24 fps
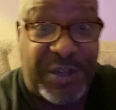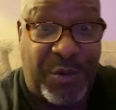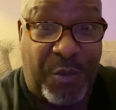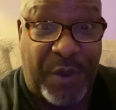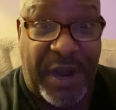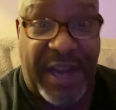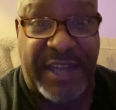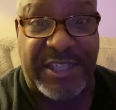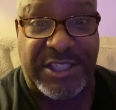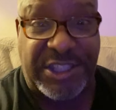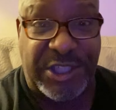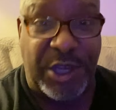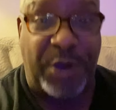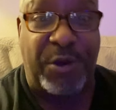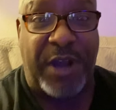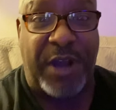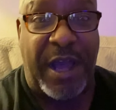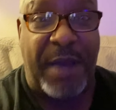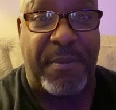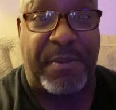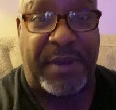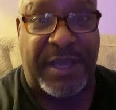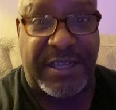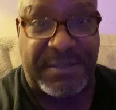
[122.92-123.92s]
when I showed
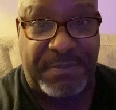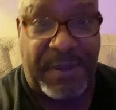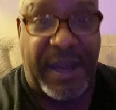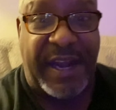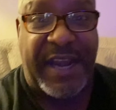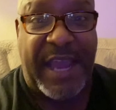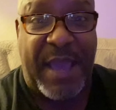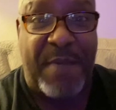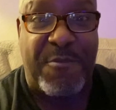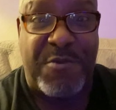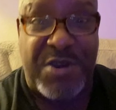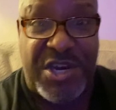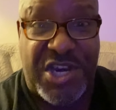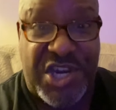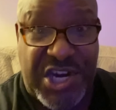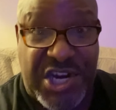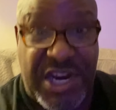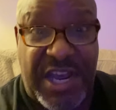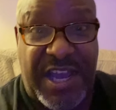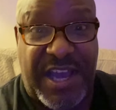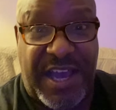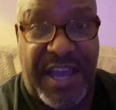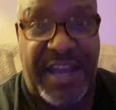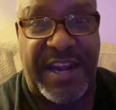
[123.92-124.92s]
up because my name was
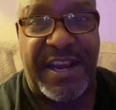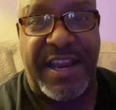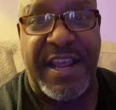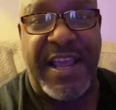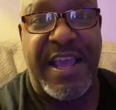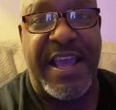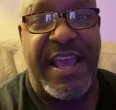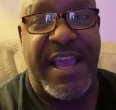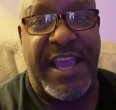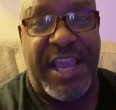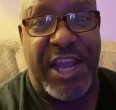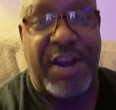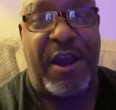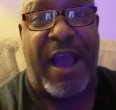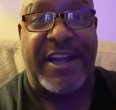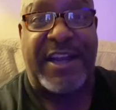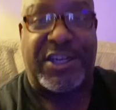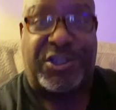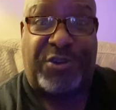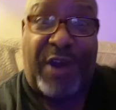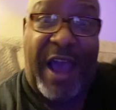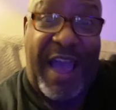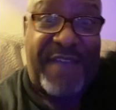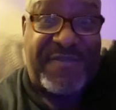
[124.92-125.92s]
Chun. I'd
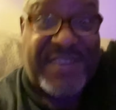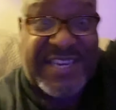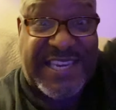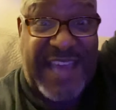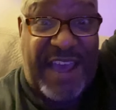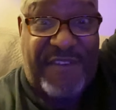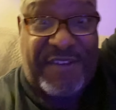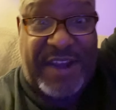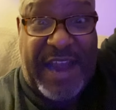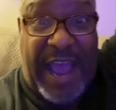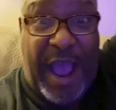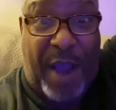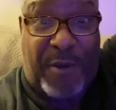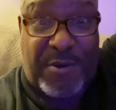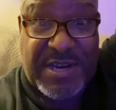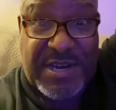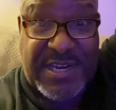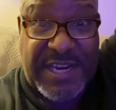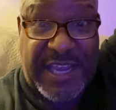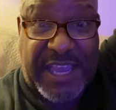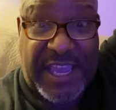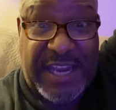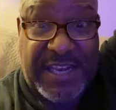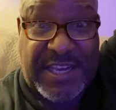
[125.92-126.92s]
drive 7 hours
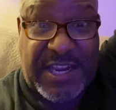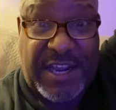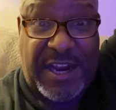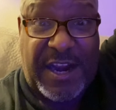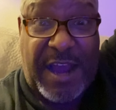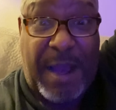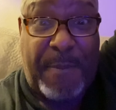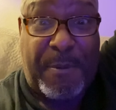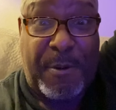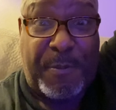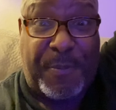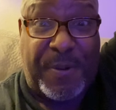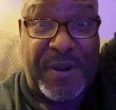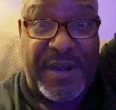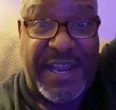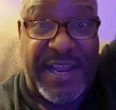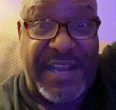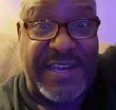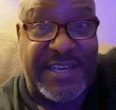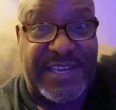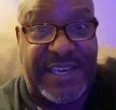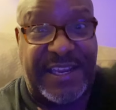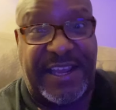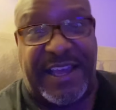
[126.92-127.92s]
to get to Upper
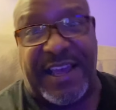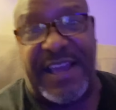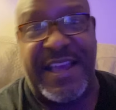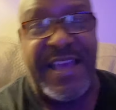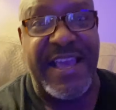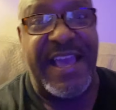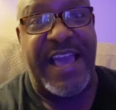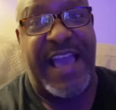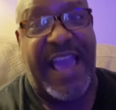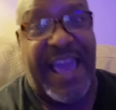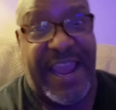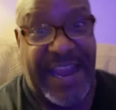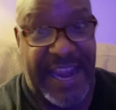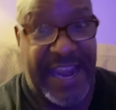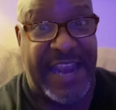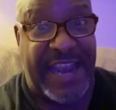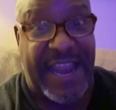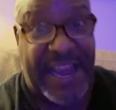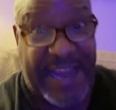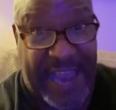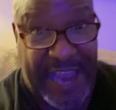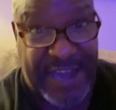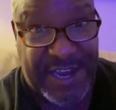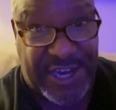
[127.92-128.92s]
Peninsula, and then
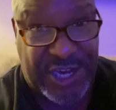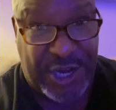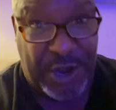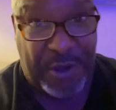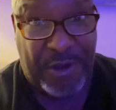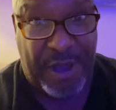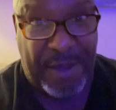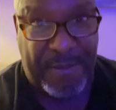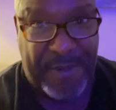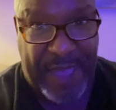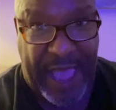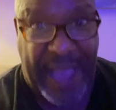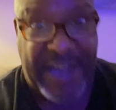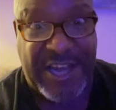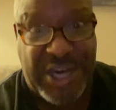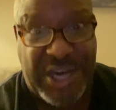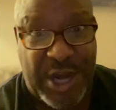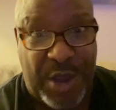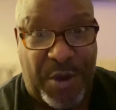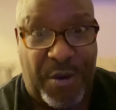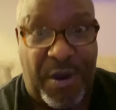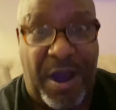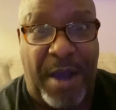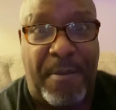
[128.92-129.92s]
I'd show up,
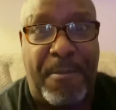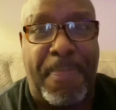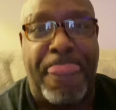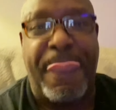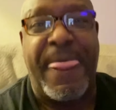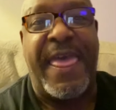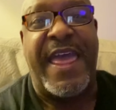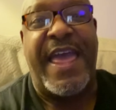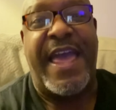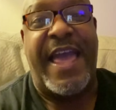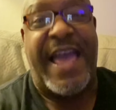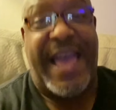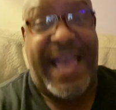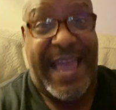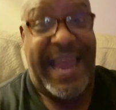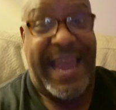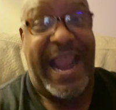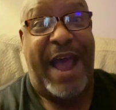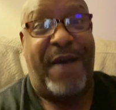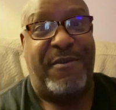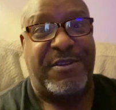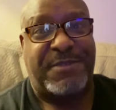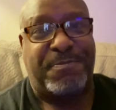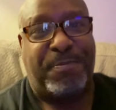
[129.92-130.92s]
and
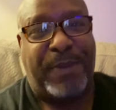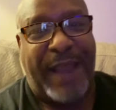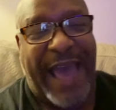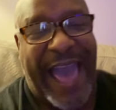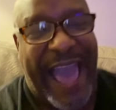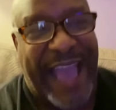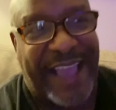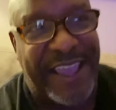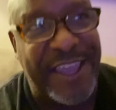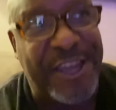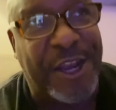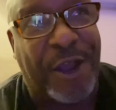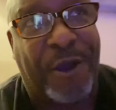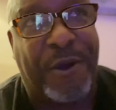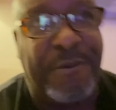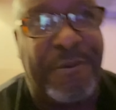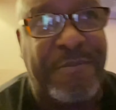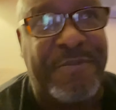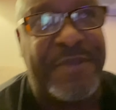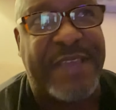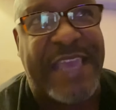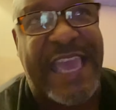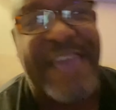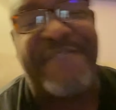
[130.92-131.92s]
I was black.
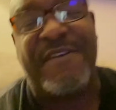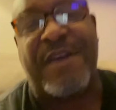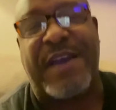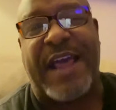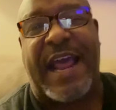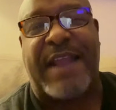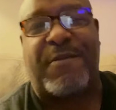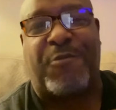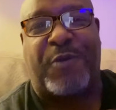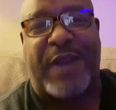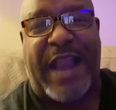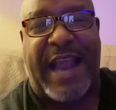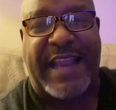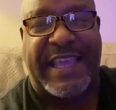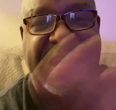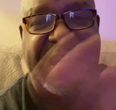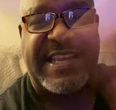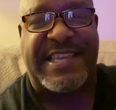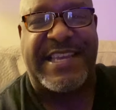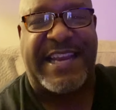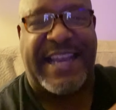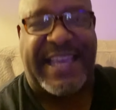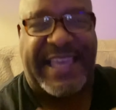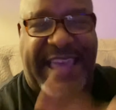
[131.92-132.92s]
Even when I'd get
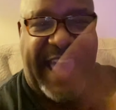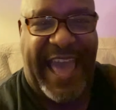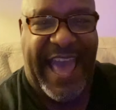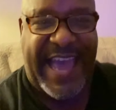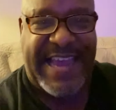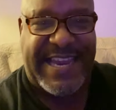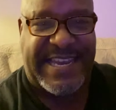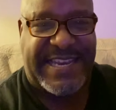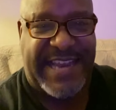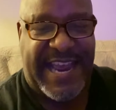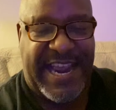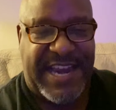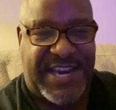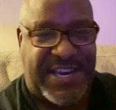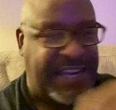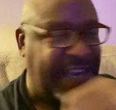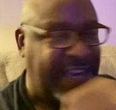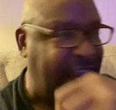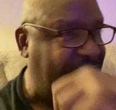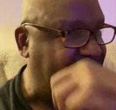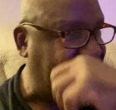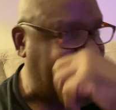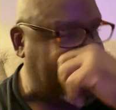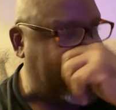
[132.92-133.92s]
to the gas station,
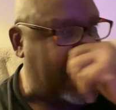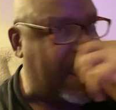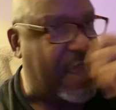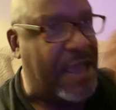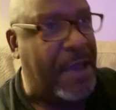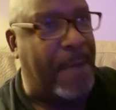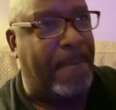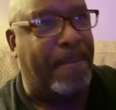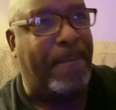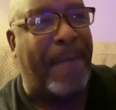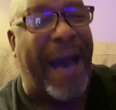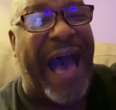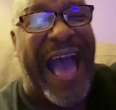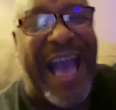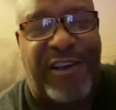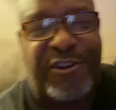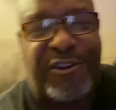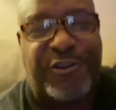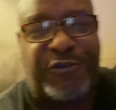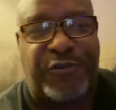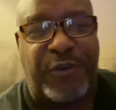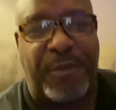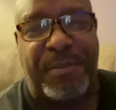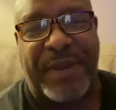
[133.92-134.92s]
like
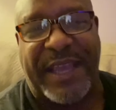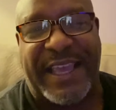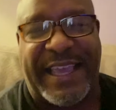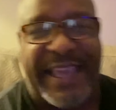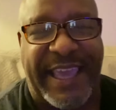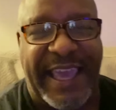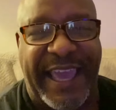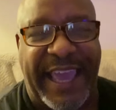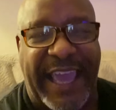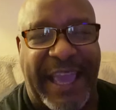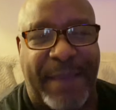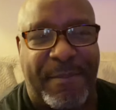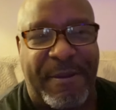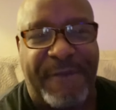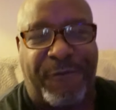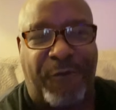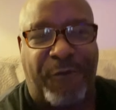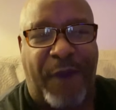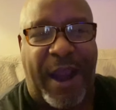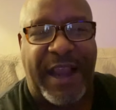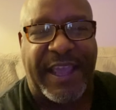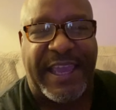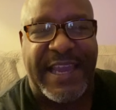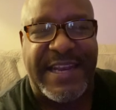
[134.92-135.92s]
miles from the gig,
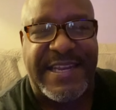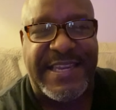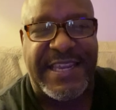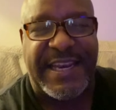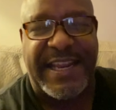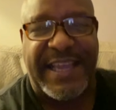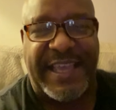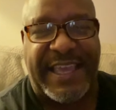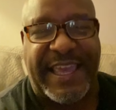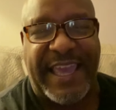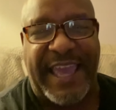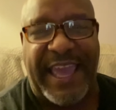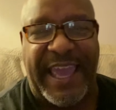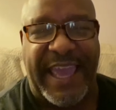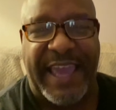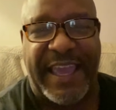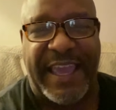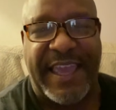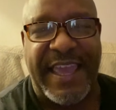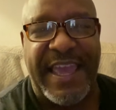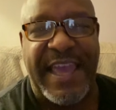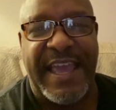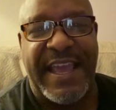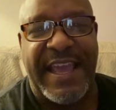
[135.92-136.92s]
before I get to the
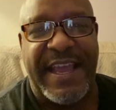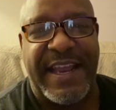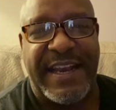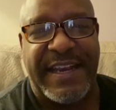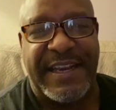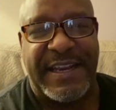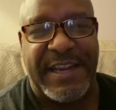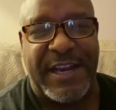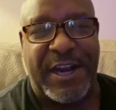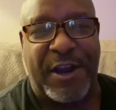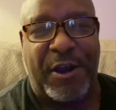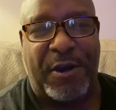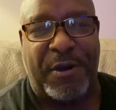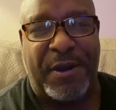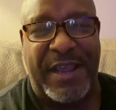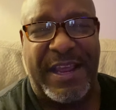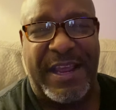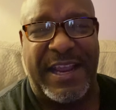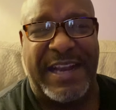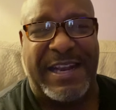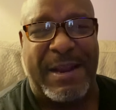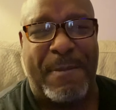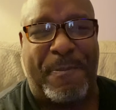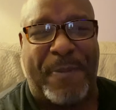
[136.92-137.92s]
gig,
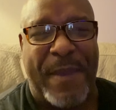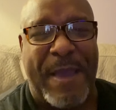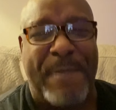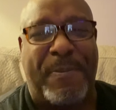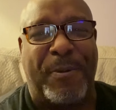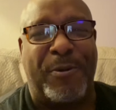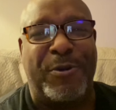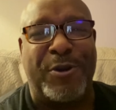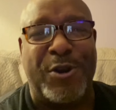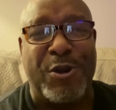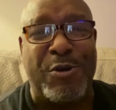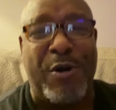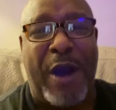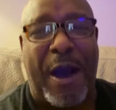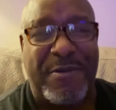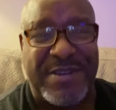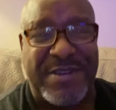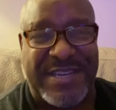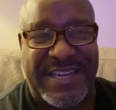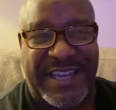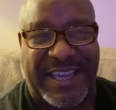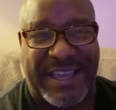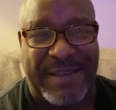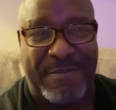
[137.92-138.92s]
the people knew I was
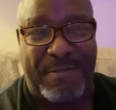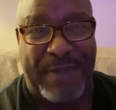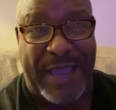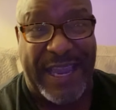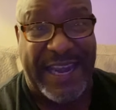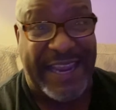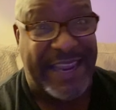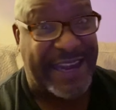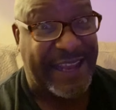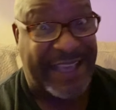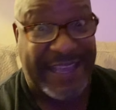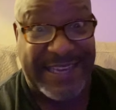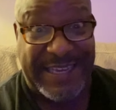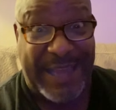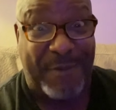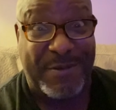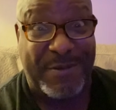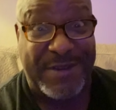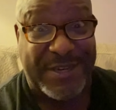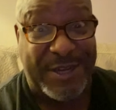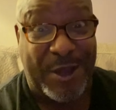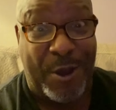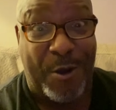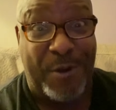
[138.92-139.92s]
the comedian because I
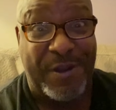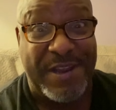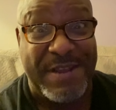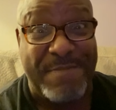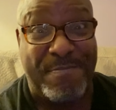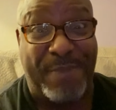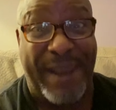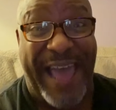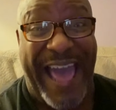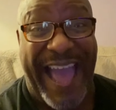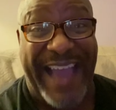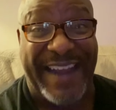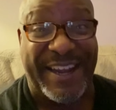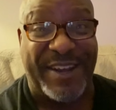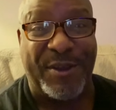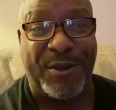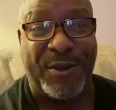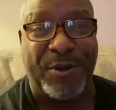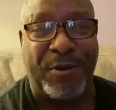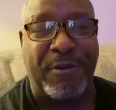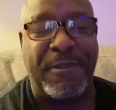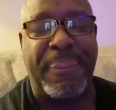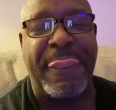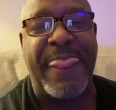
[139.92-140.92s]
was the only black
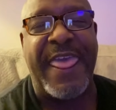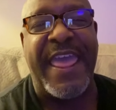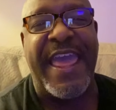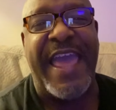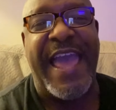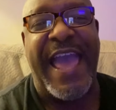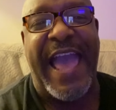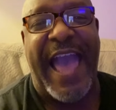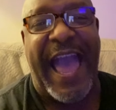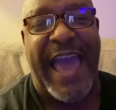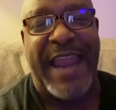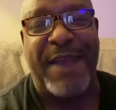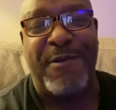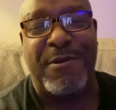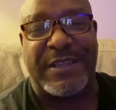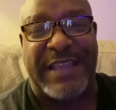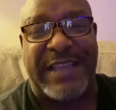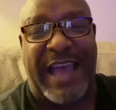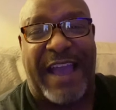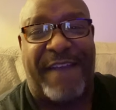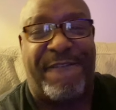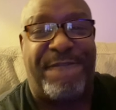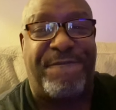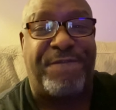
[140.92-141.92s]
dude. And it was
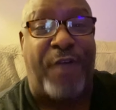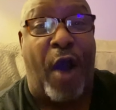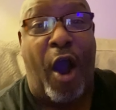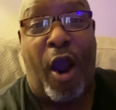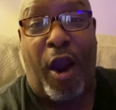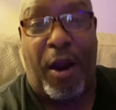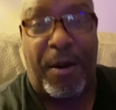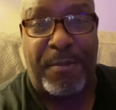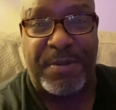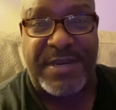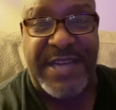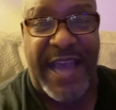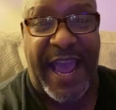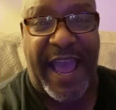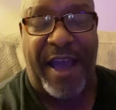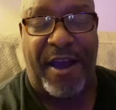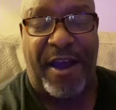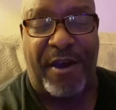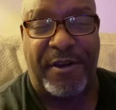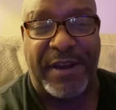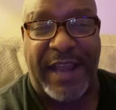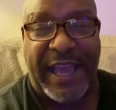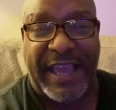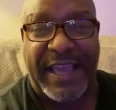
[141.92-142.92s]
like farm
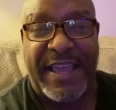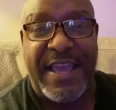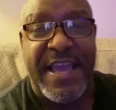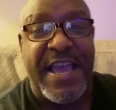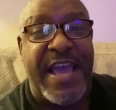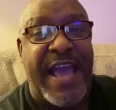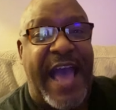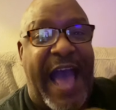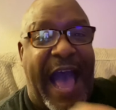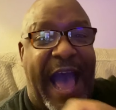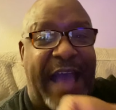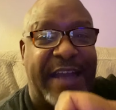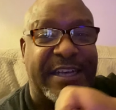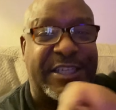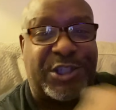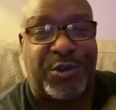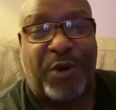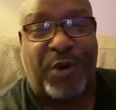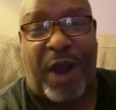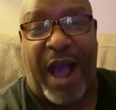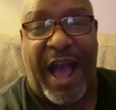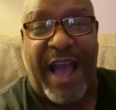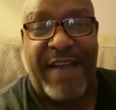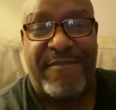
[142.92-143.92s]
town. Like I'd
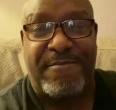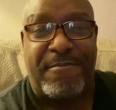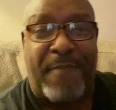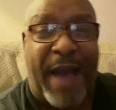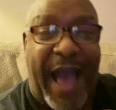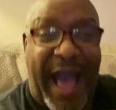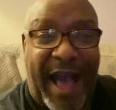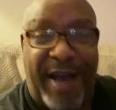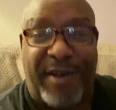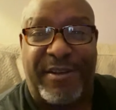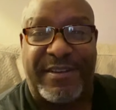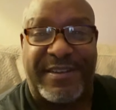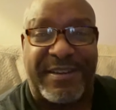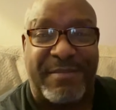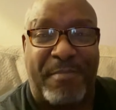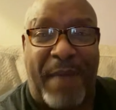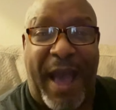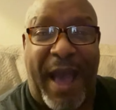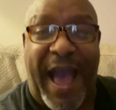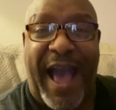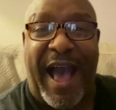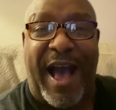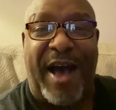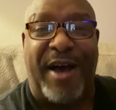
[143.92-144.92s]
drive miles and
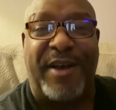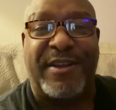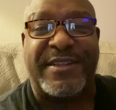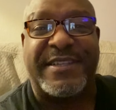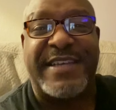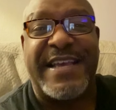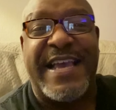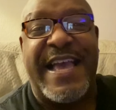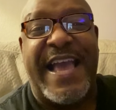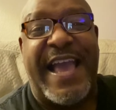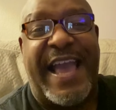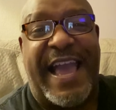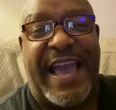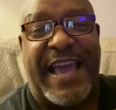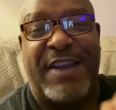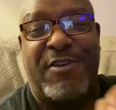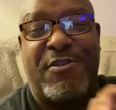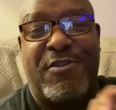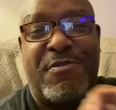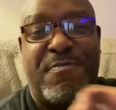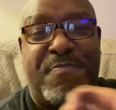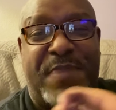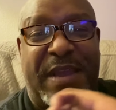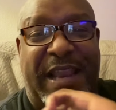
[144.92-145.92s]
miles and it
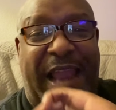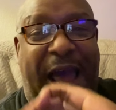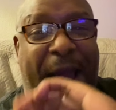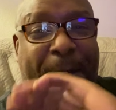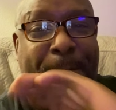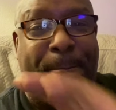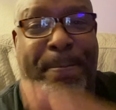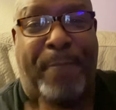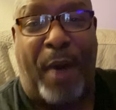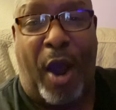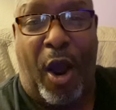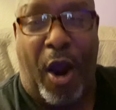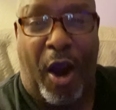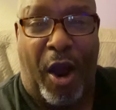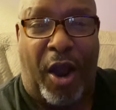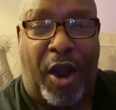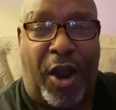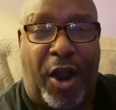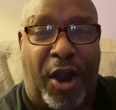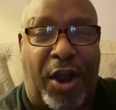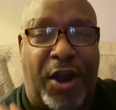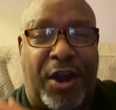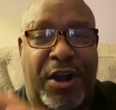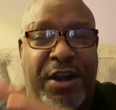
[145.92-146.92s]
would be like
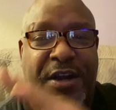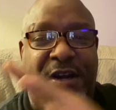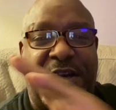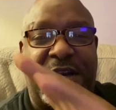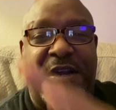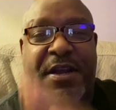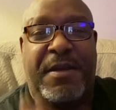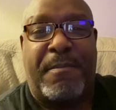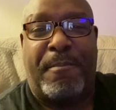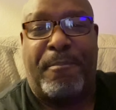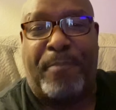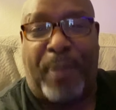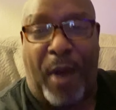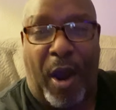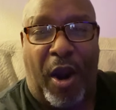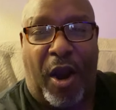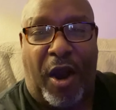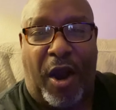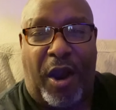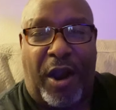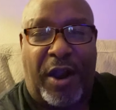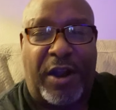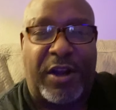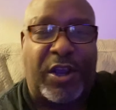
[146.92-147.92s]
barn,
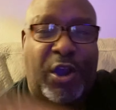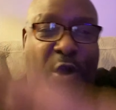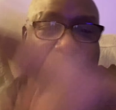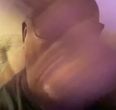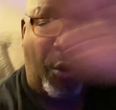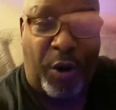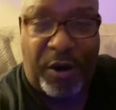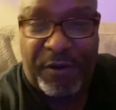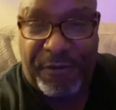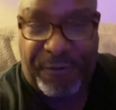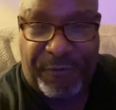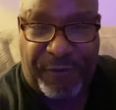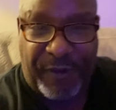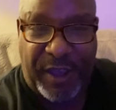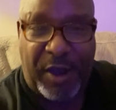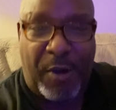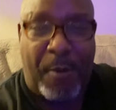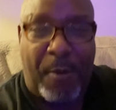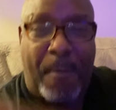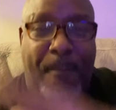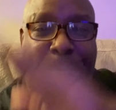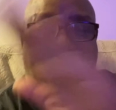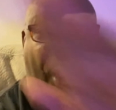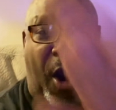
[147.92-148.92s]
cornfield,